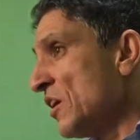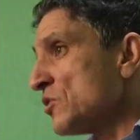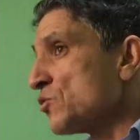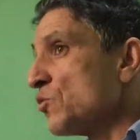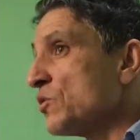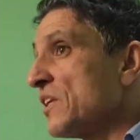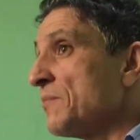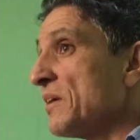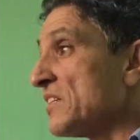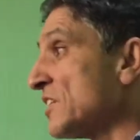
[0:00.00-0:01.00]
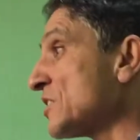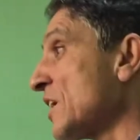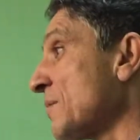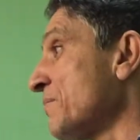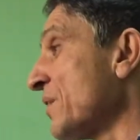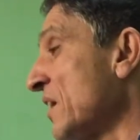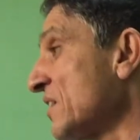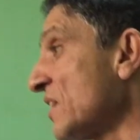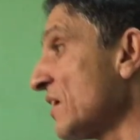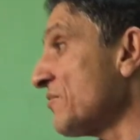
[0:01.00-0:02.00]
so they may disturb
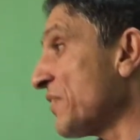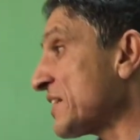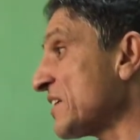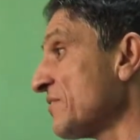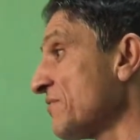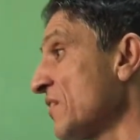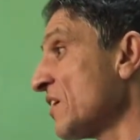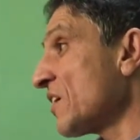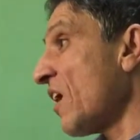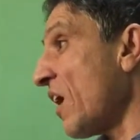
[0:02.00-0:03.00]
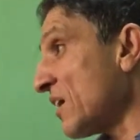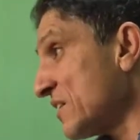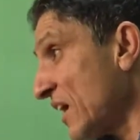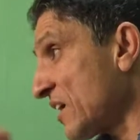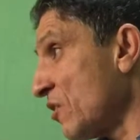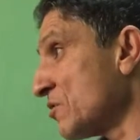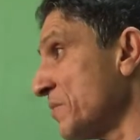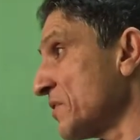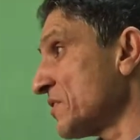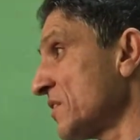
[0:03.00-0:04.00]
the effective cardiac
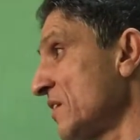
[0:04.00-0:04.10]
output.